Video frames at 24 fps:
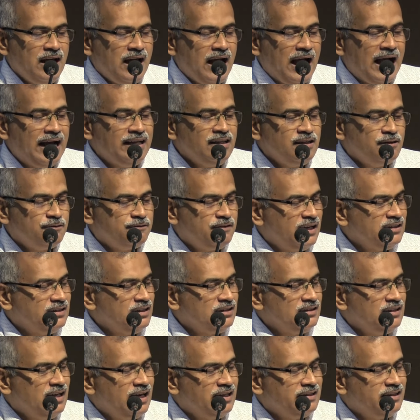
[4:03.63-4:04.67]
and her
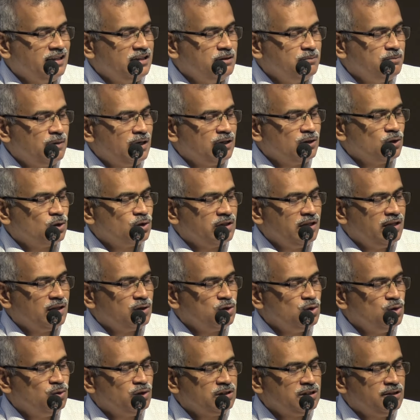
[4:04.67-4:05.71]
father Dayanand Bandodkar,
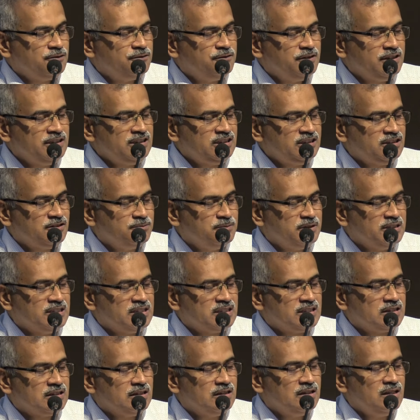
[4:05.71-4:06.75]
who was the first chief
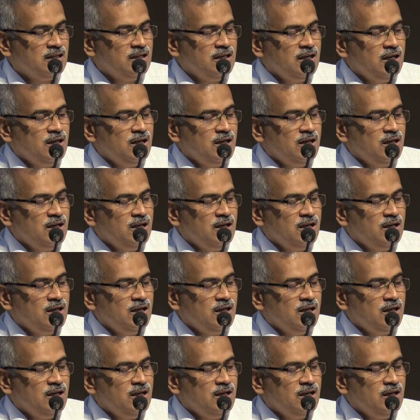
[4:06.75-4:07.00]
minister,